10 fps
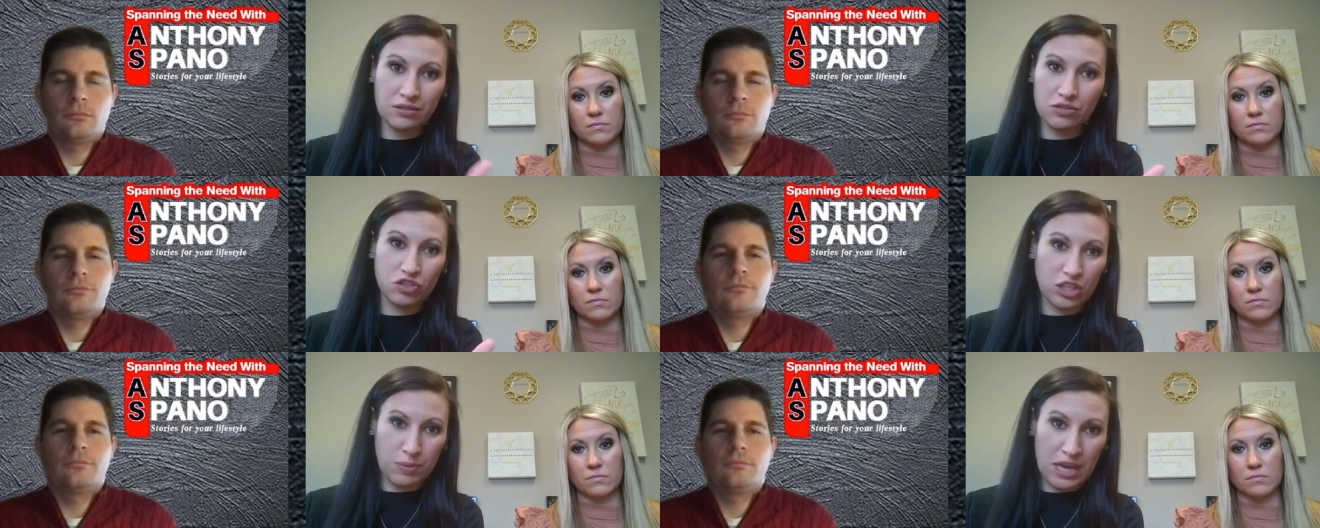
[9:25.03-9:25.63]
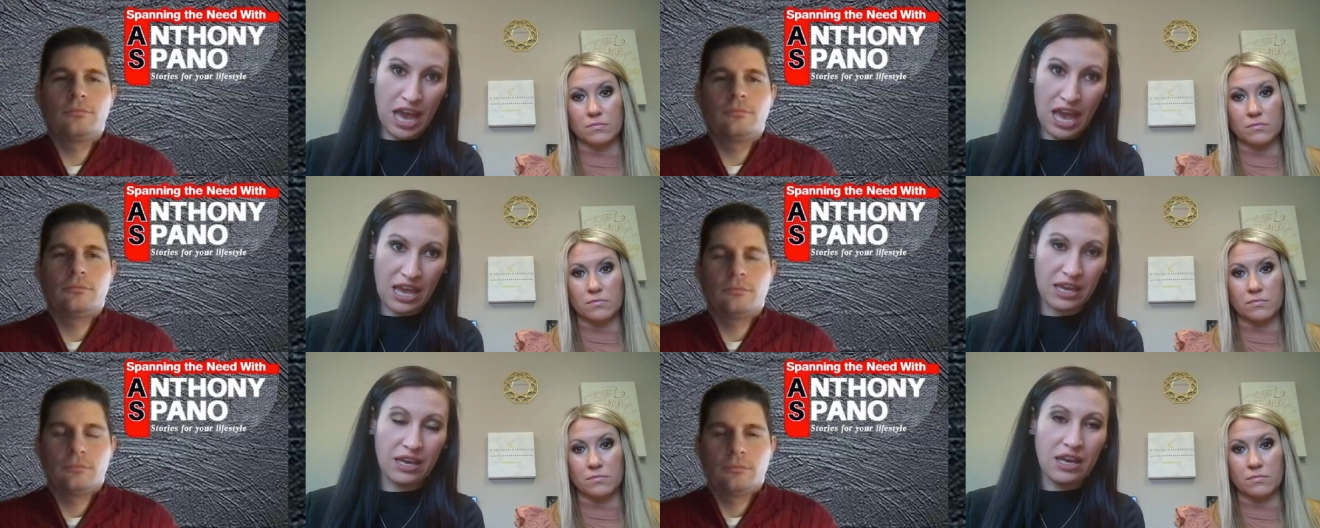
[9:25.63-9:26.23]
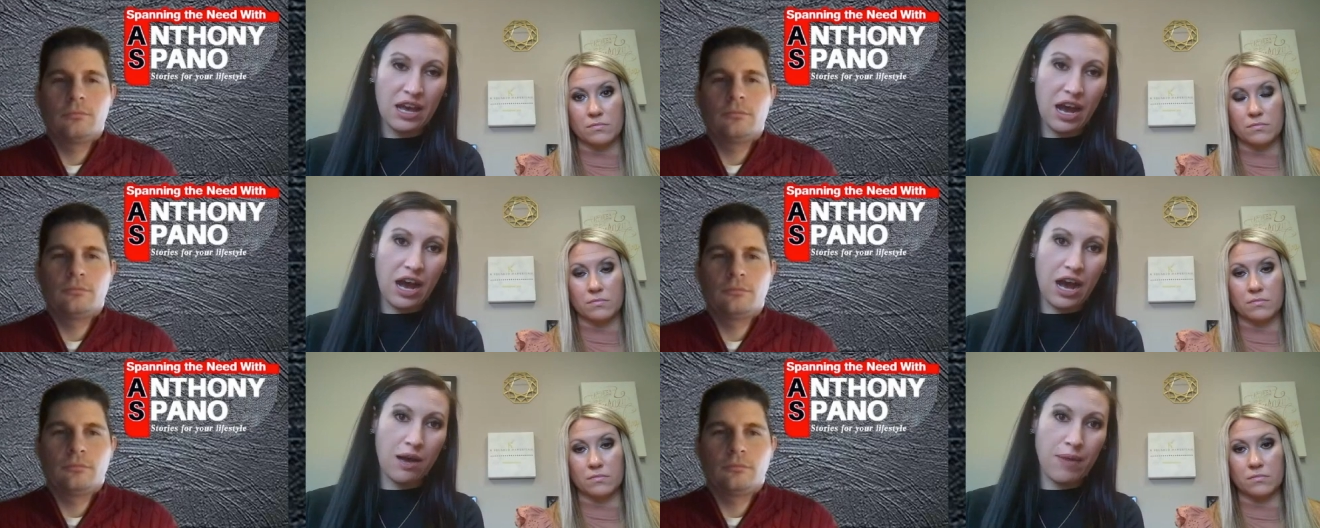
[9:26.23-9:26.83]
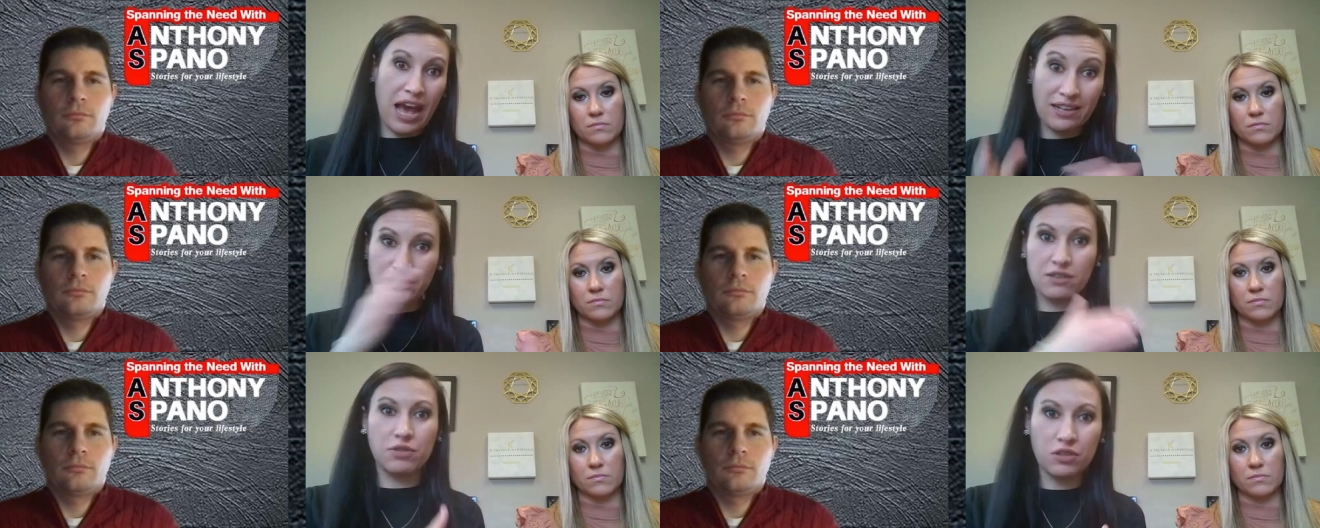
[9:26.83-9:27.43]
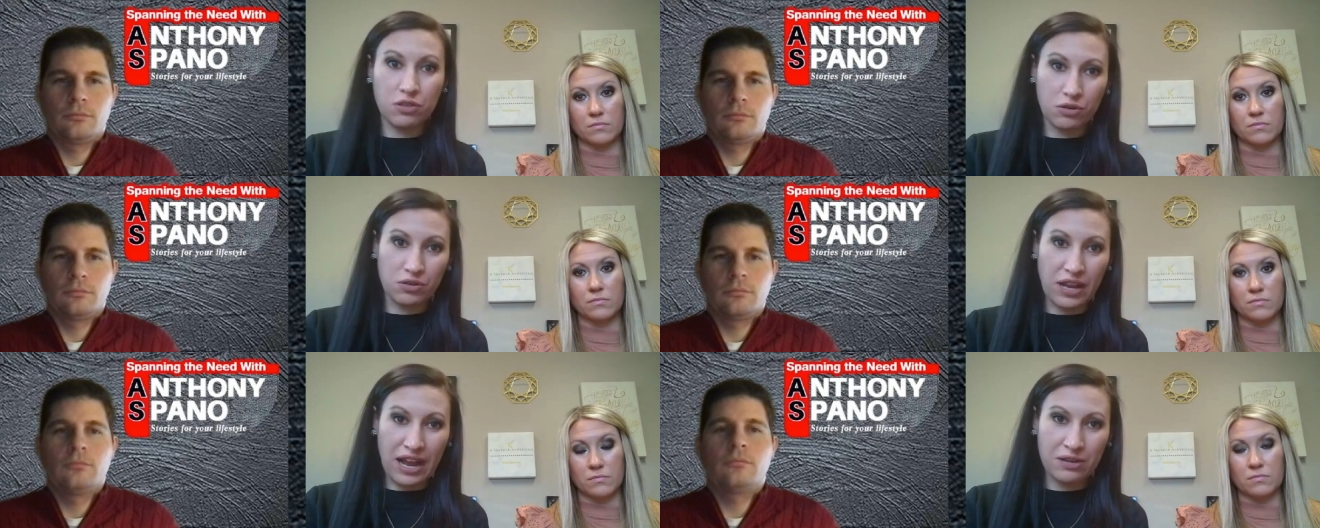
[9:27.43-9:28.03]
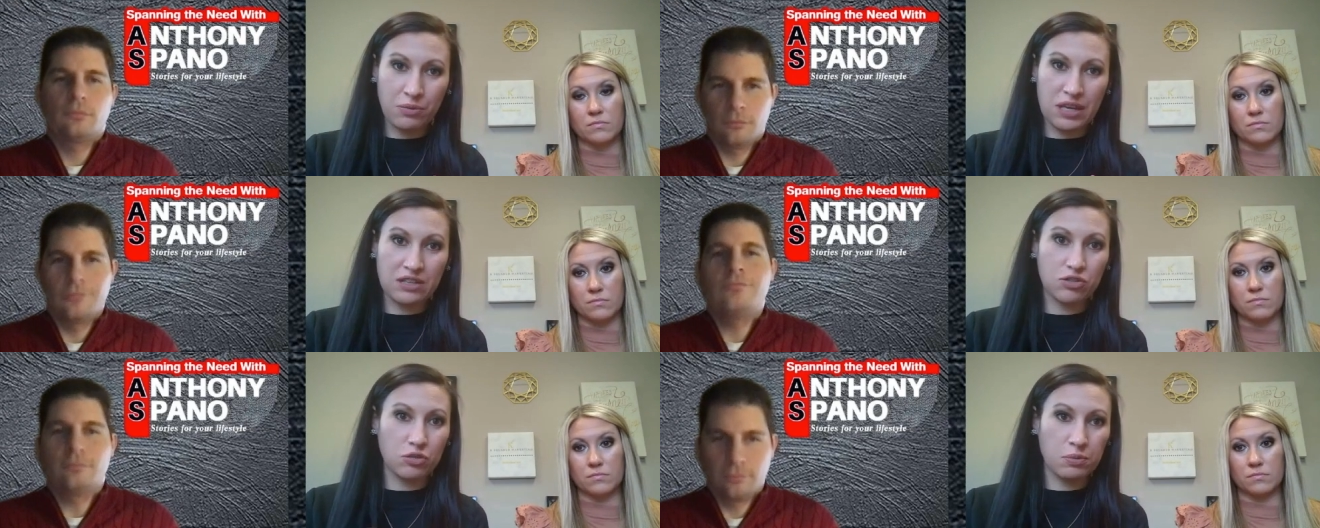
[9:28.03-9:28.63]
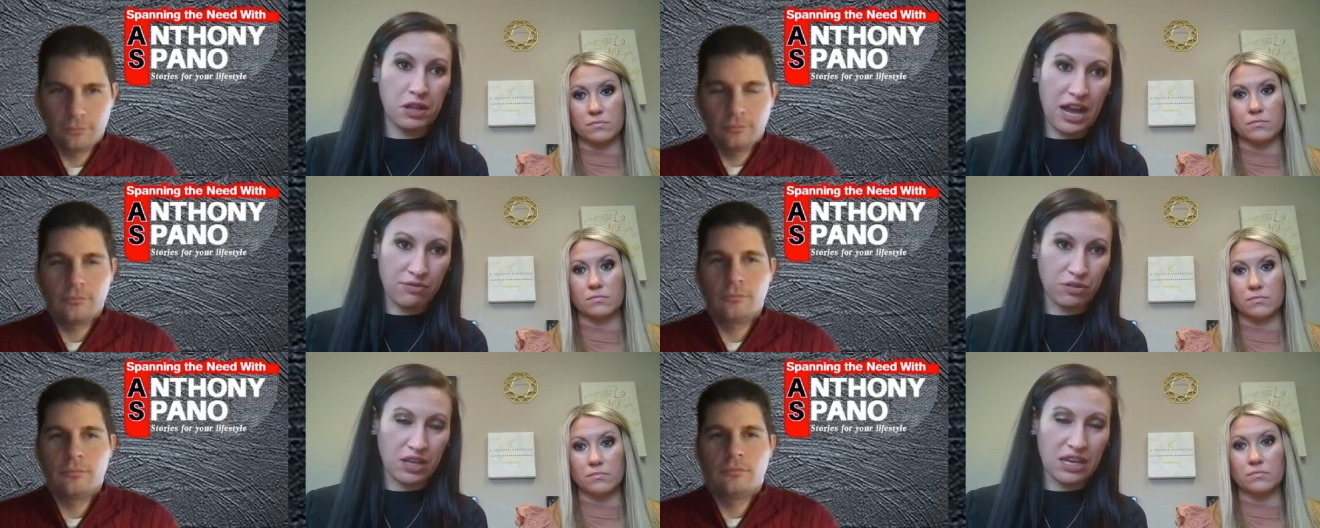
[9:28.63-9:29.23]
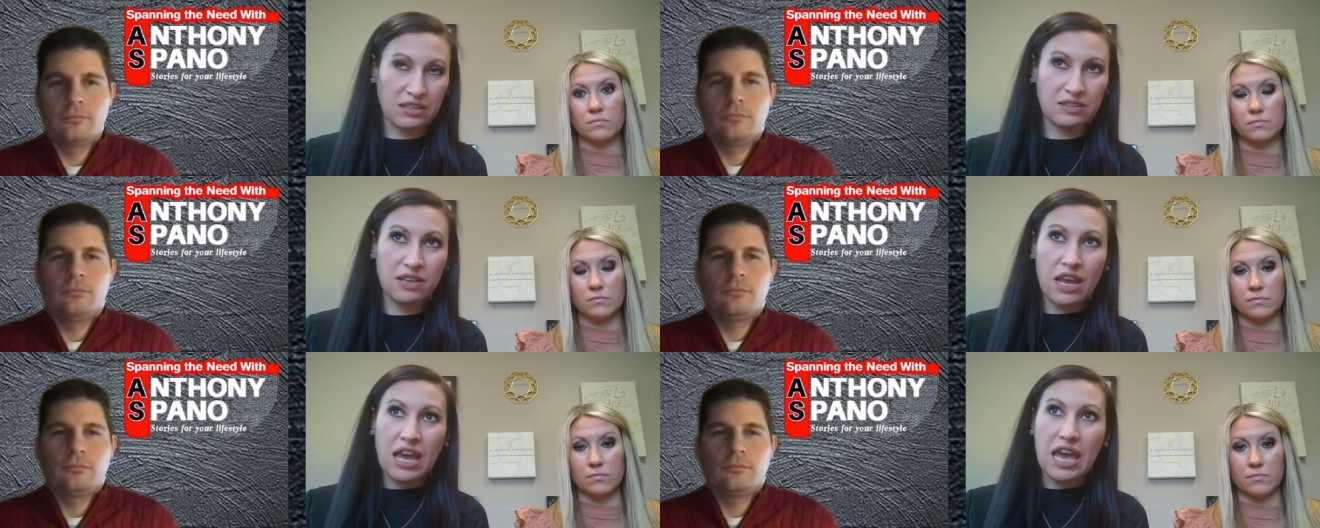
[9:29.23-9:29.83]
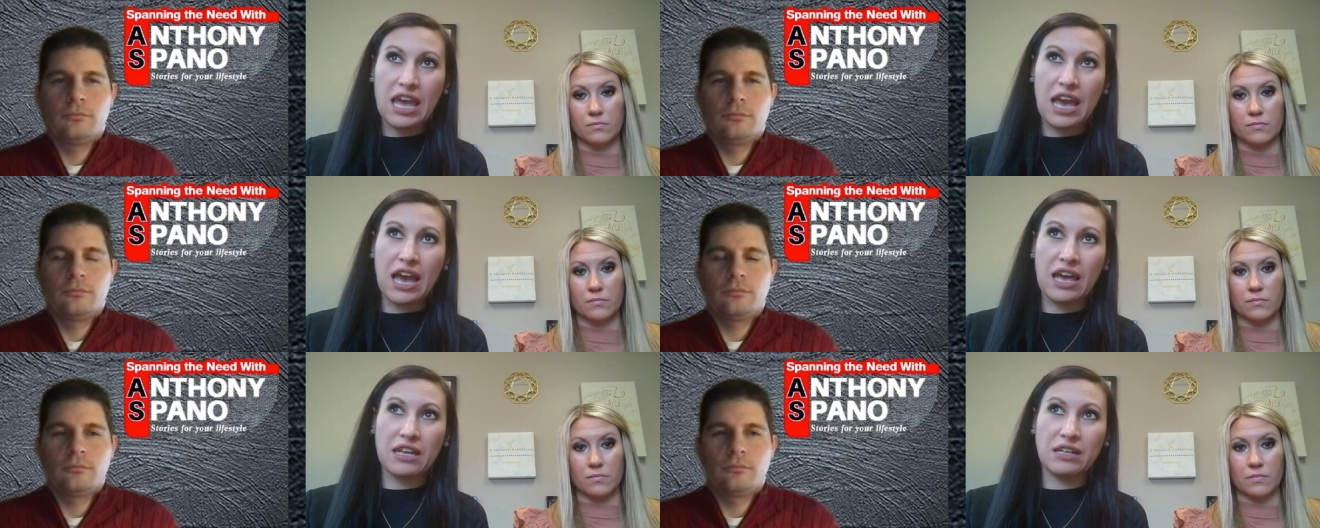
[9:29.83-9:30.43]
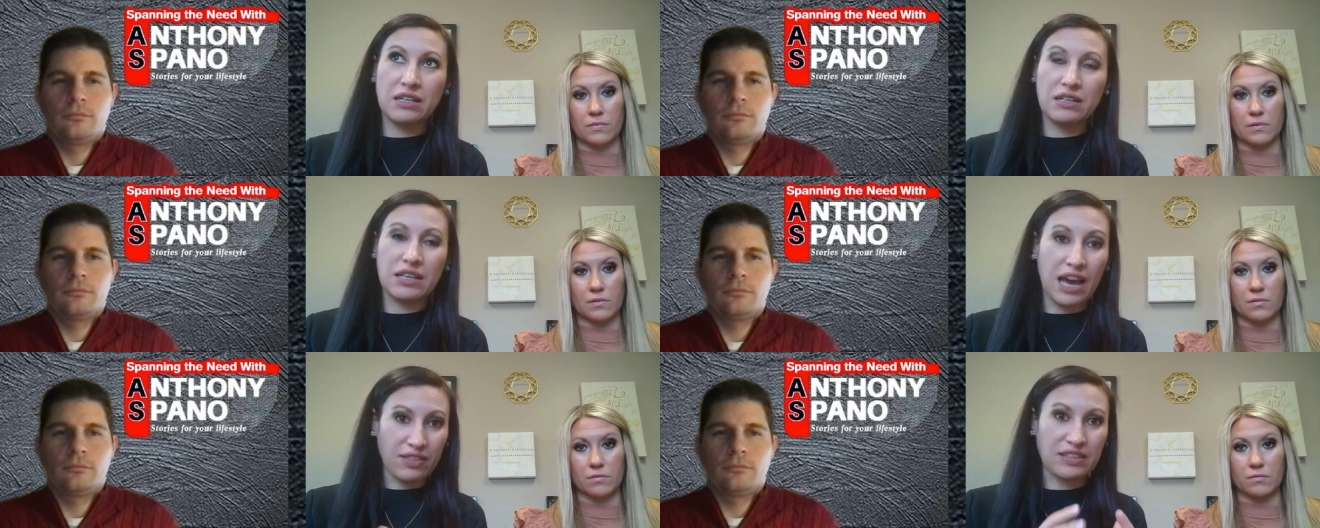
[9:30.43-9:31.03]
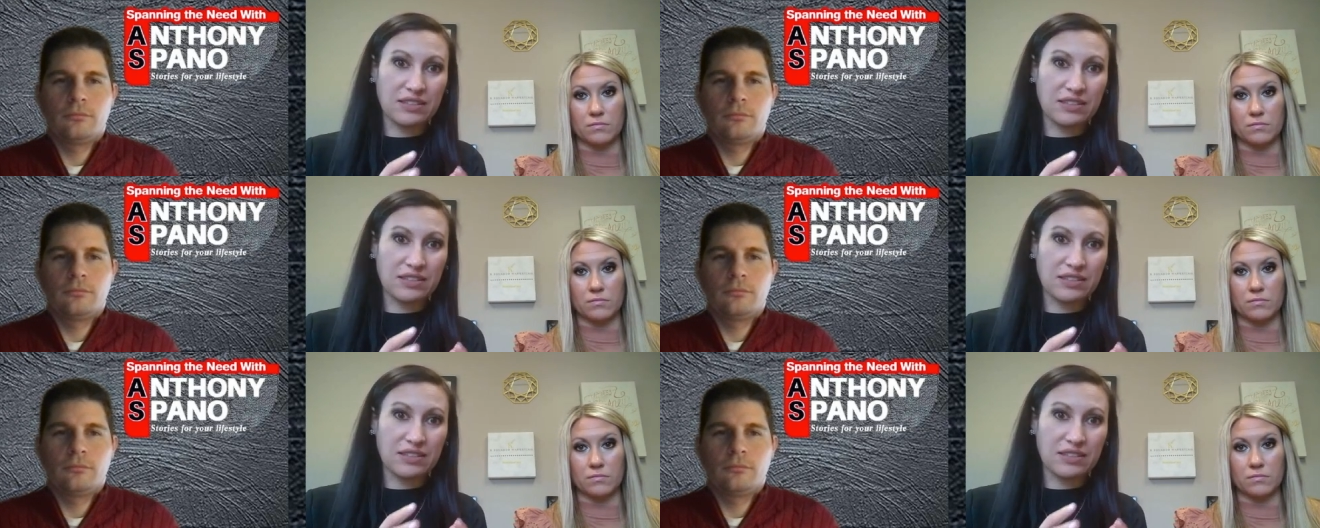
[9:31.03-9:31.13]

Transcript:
Speaker 1: GPA, as of the third 9 weeks to apply for this. And yeah, that's